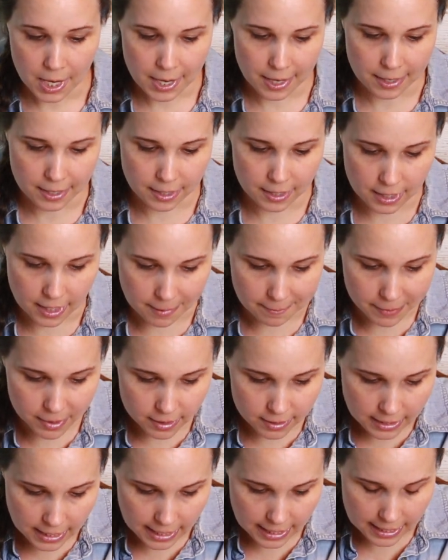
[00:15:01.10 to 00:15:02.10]

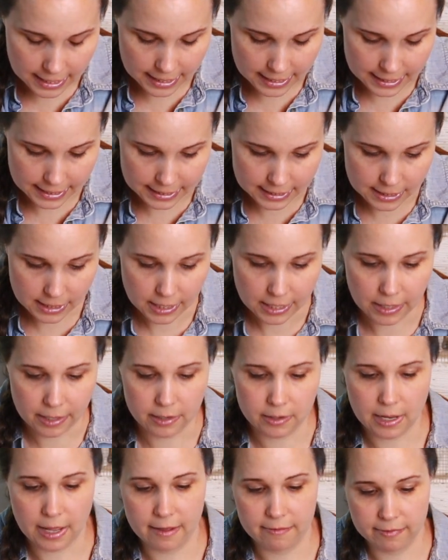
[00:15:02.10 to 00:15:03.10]
number 9,
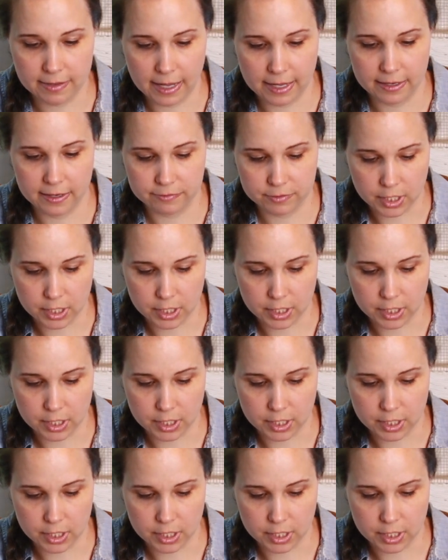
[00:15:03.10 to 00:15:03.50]
and I've kind of